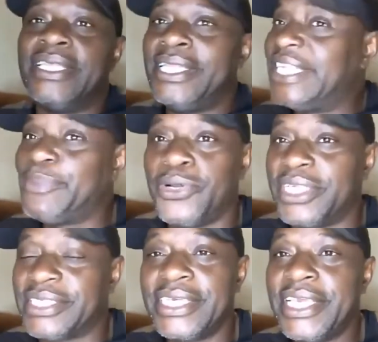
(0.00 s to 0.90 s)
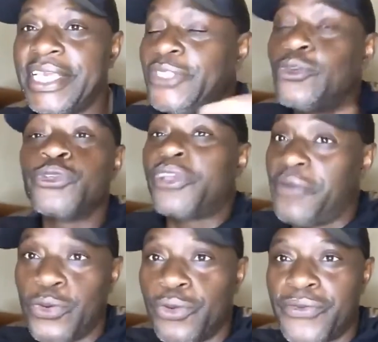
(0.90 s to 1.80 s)
let's be, he's also a
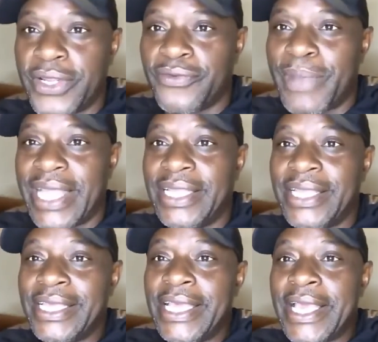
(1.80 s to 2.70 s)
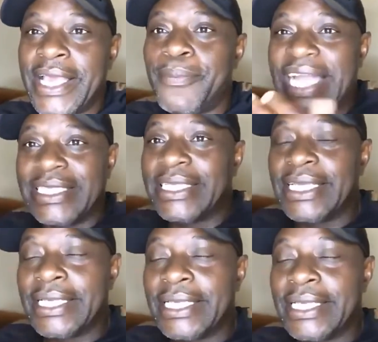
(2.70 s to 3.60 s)
very good friend. But
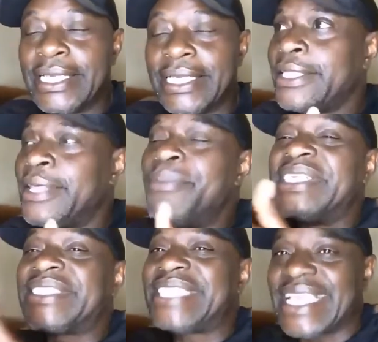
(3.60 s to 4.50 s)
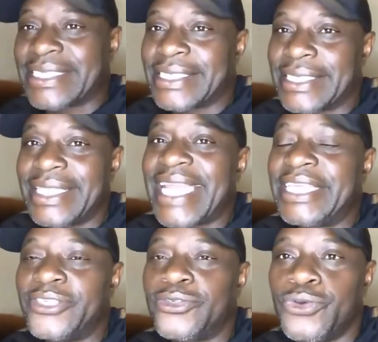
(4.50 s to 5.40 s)
the mistakes that
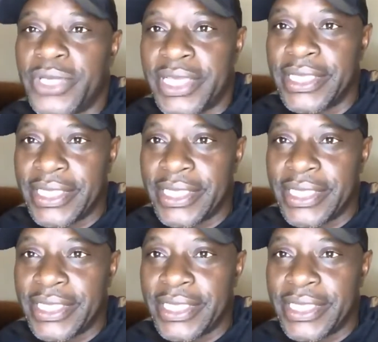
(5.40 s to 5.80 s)
he's doing